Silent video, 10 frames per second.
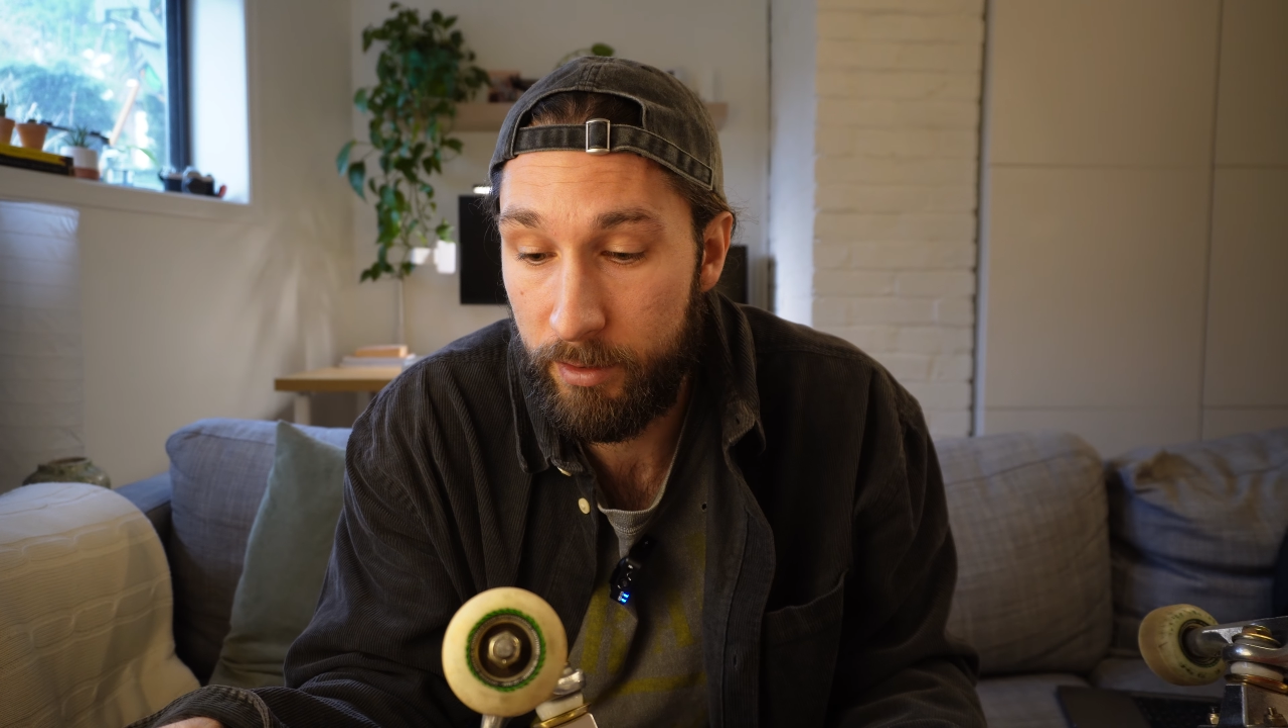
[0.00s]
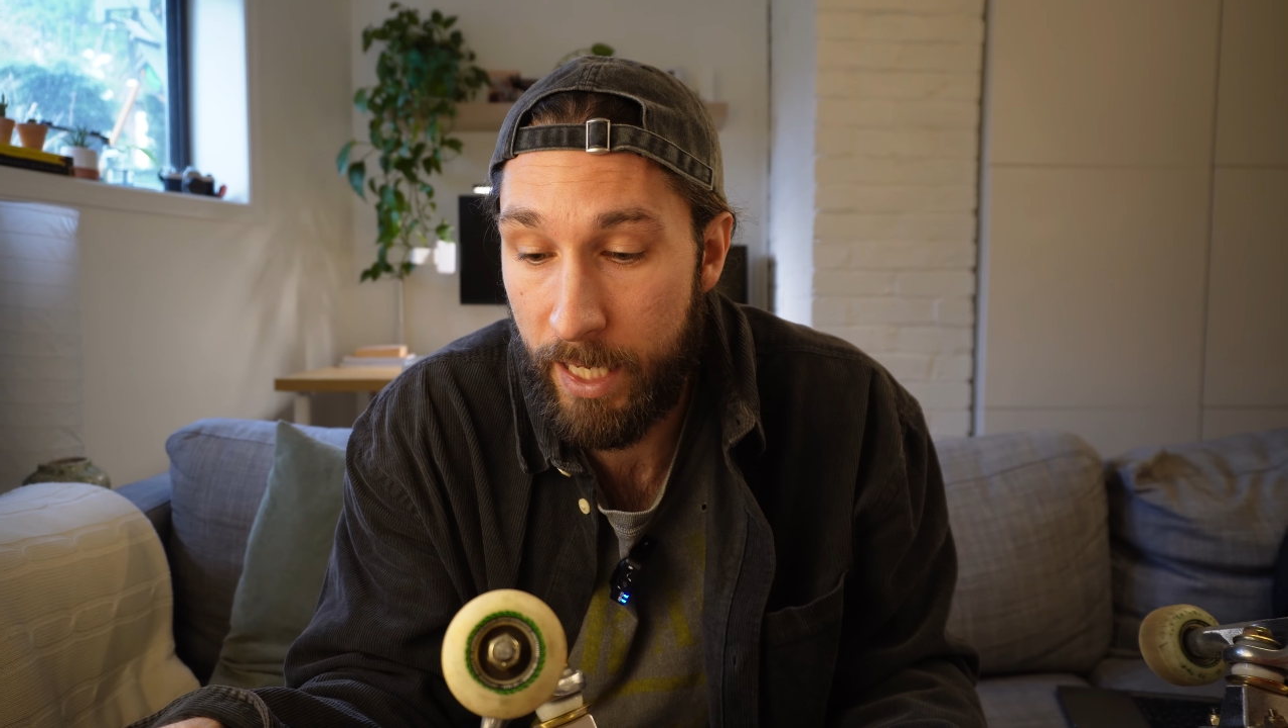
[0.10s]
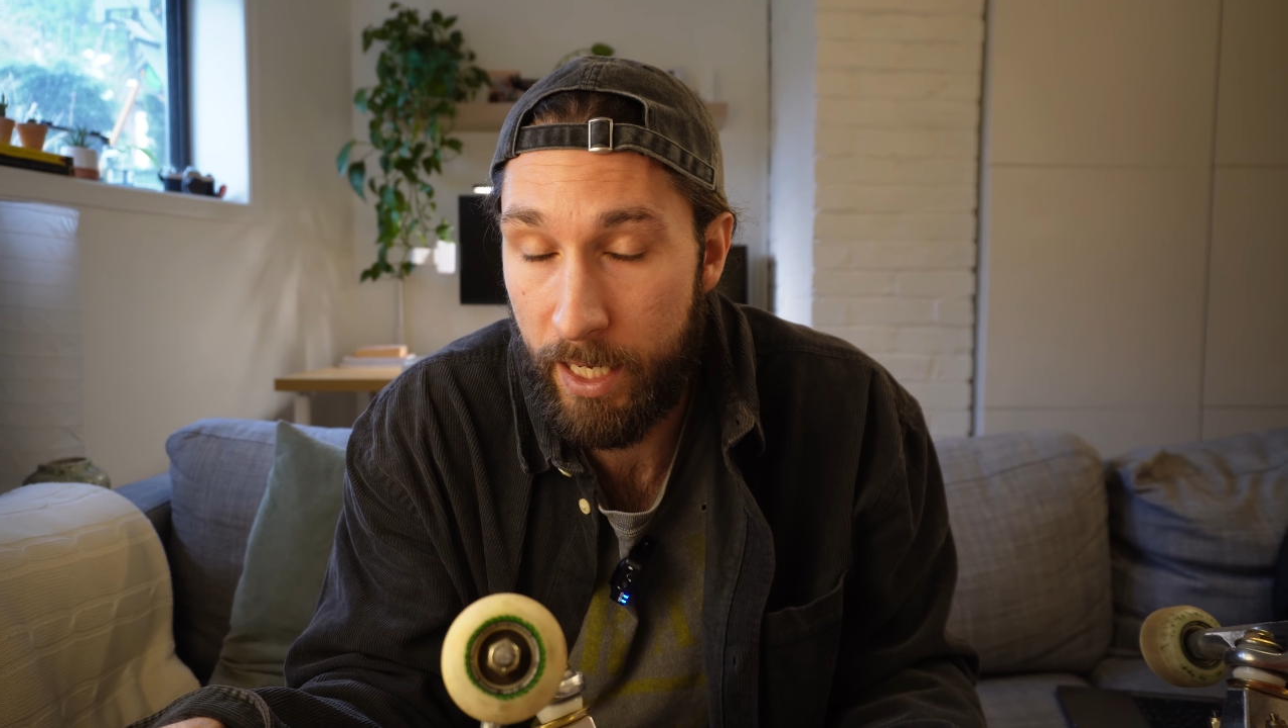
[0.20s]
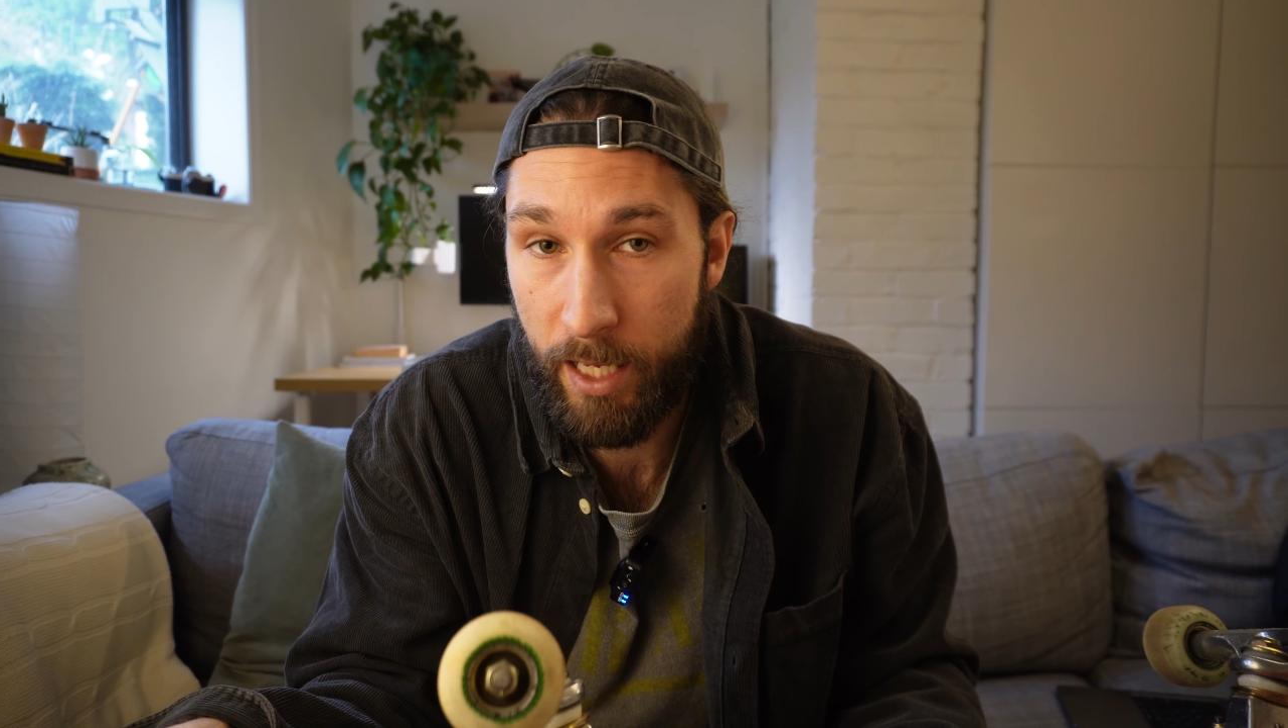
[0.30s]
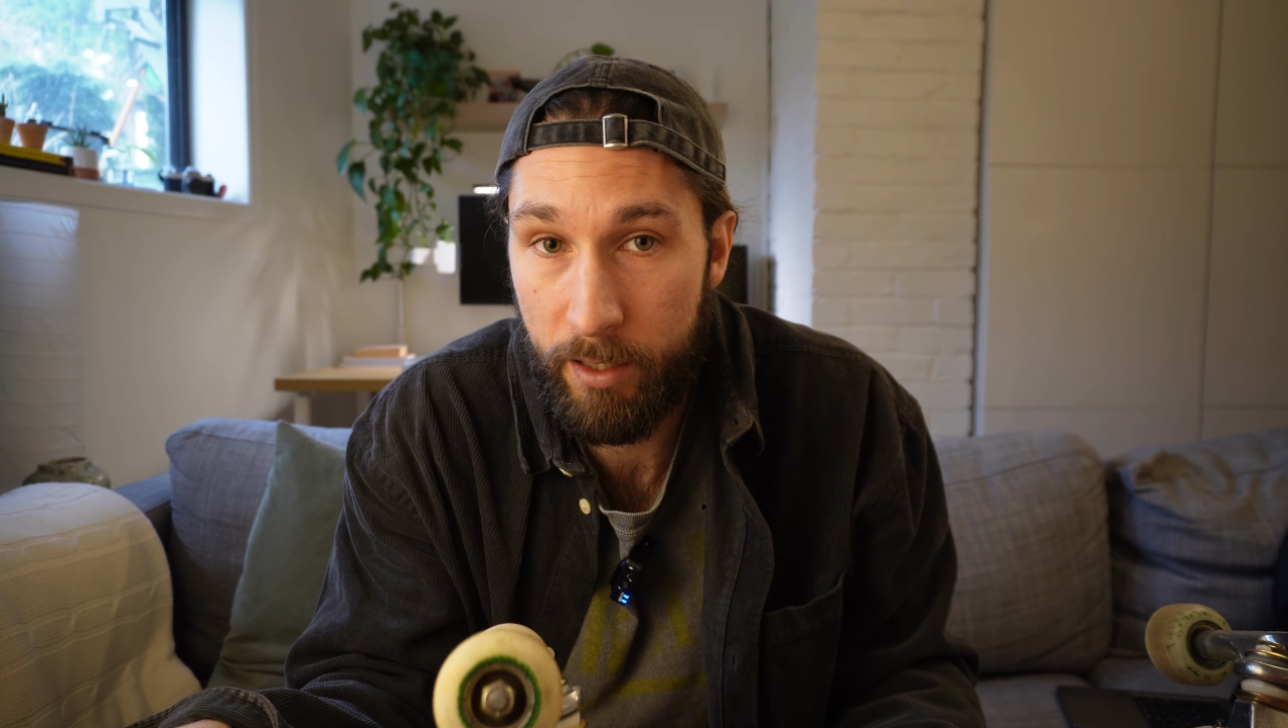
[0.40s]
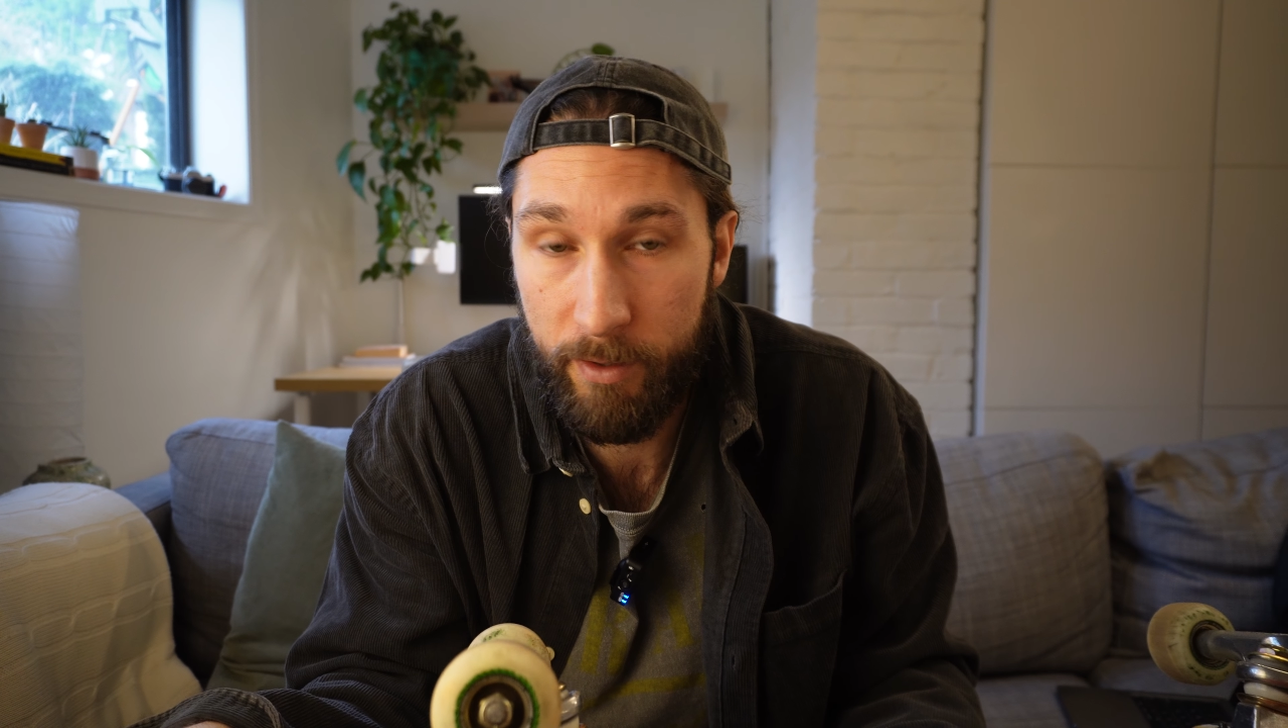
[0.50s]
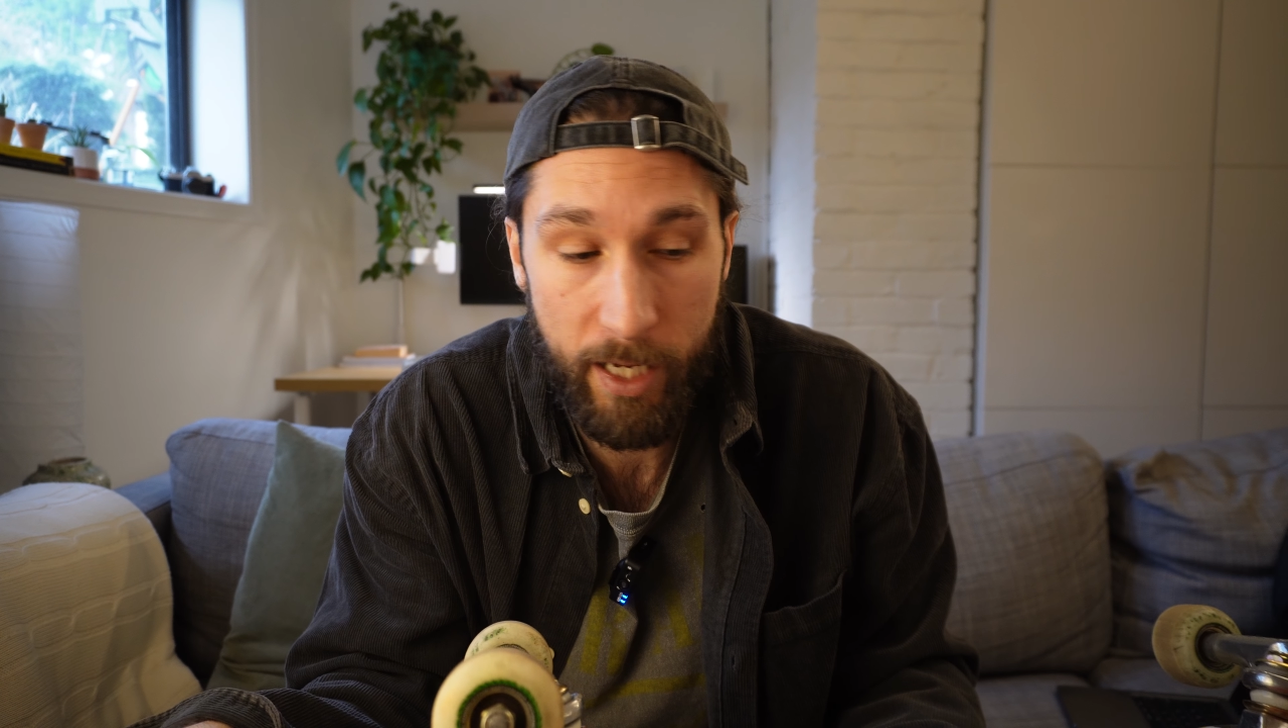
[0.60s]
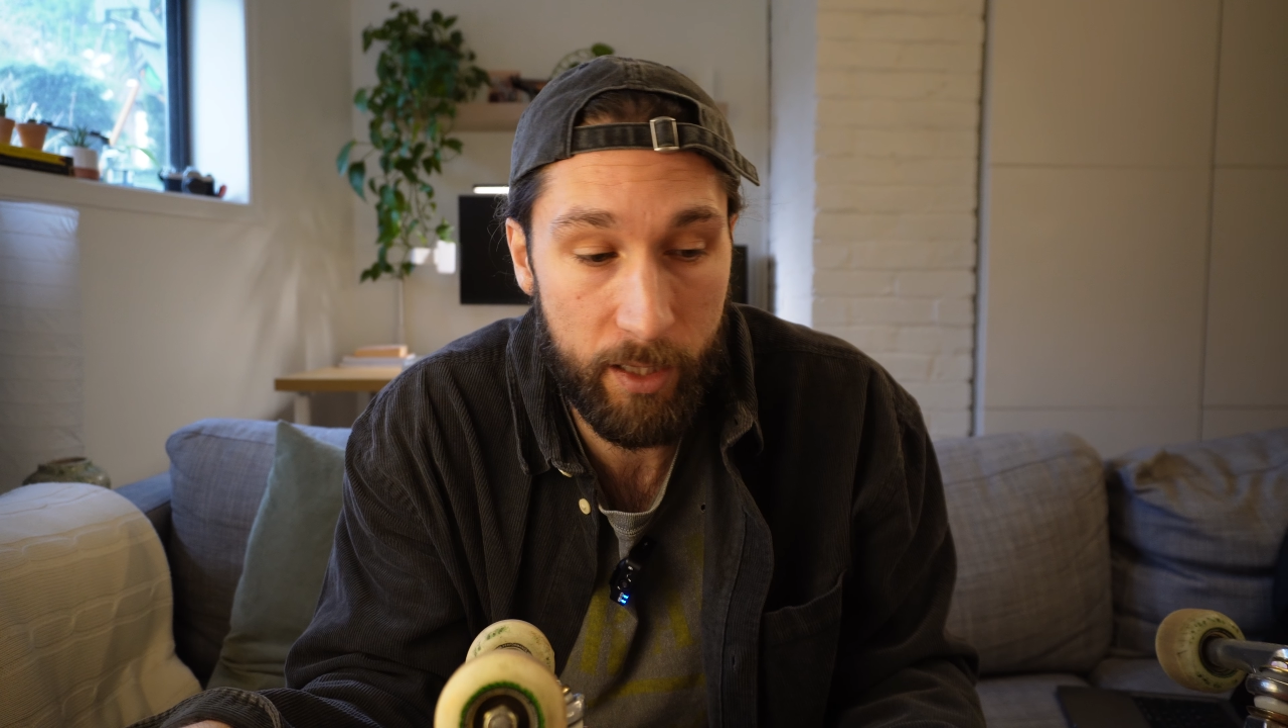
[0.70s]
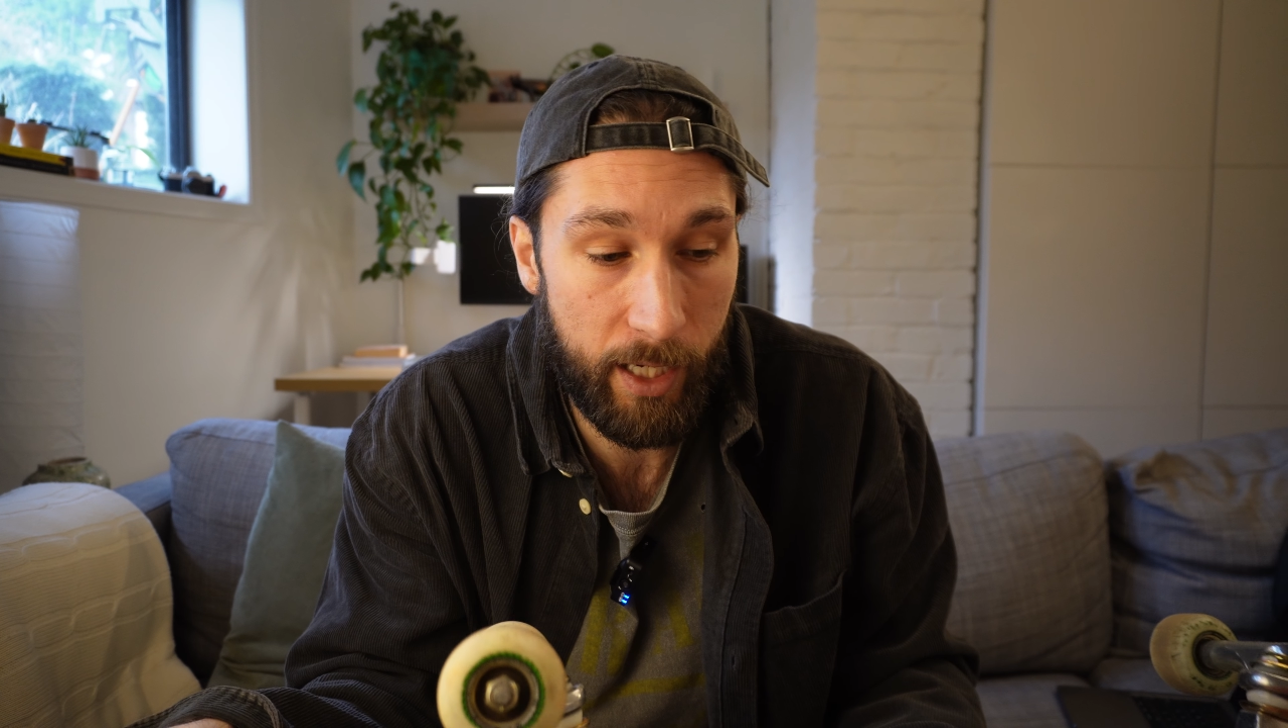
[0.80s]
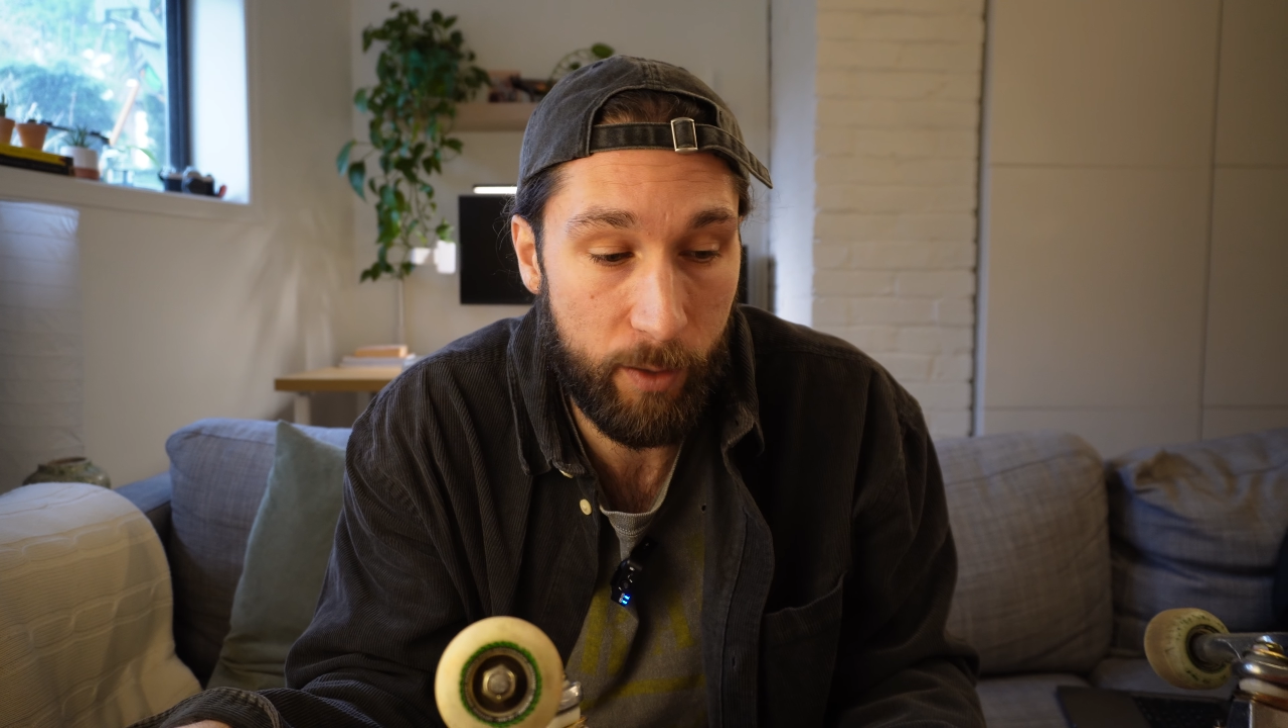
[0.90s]
and
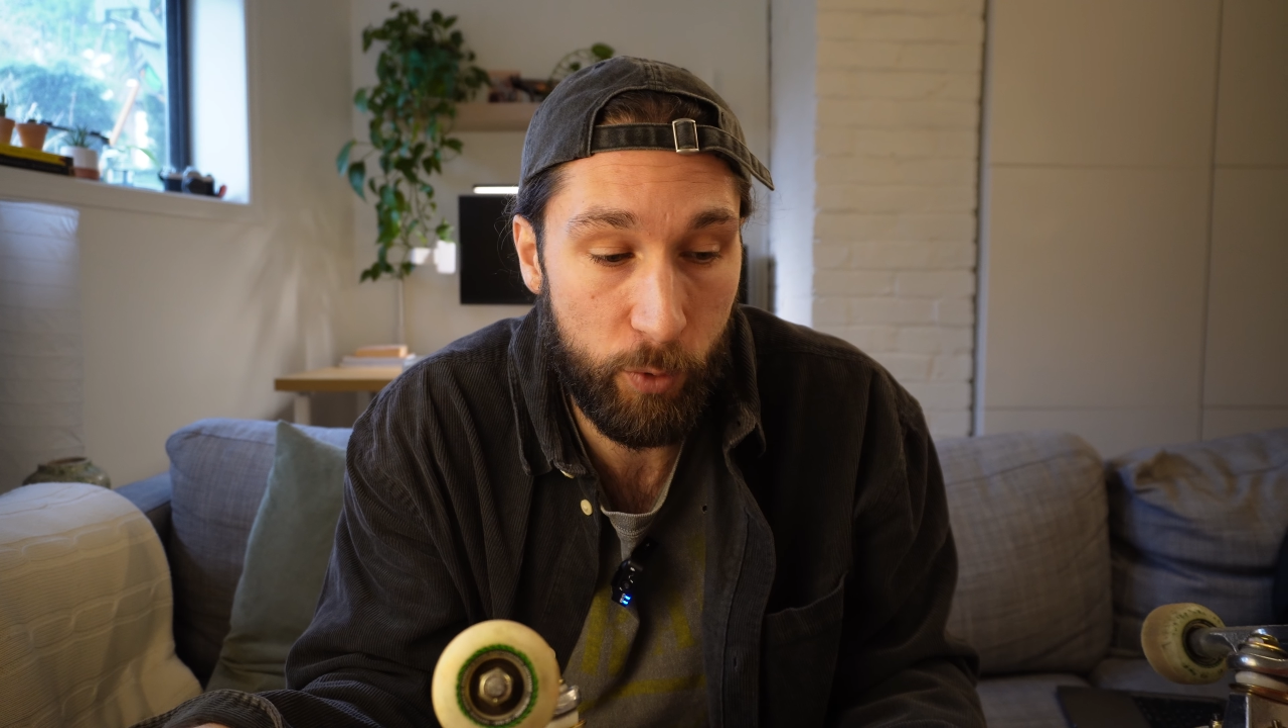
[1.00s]
like